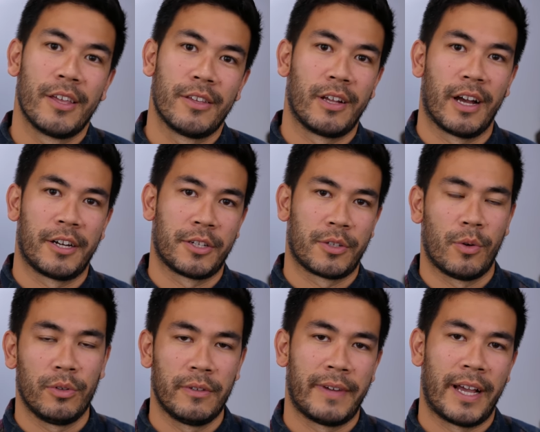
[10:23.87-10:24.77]
You kind of just
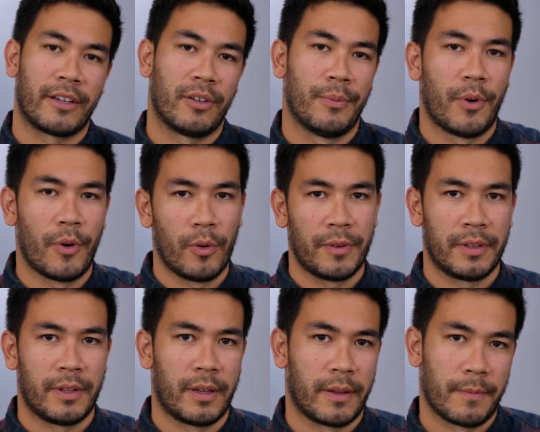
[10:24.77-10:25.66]
hold the vacuum
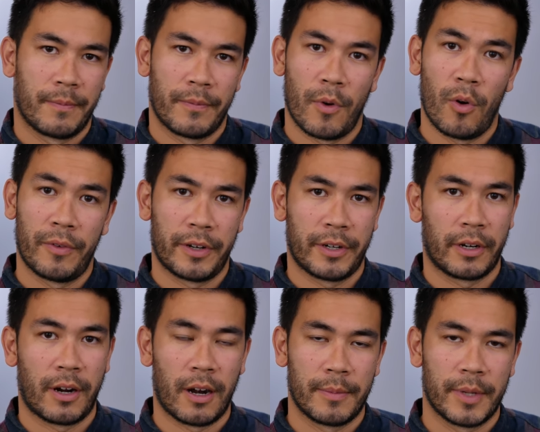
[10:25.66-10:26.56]
over your
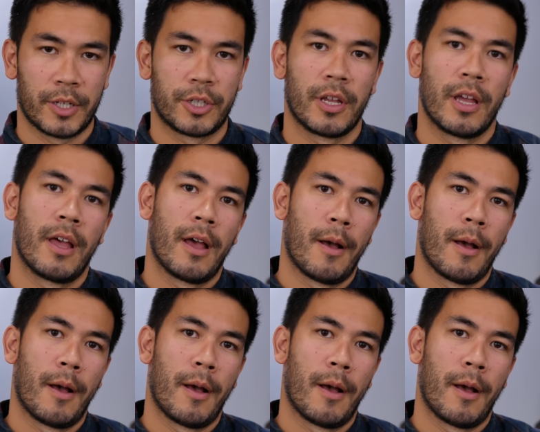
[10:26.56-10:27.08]
garbage,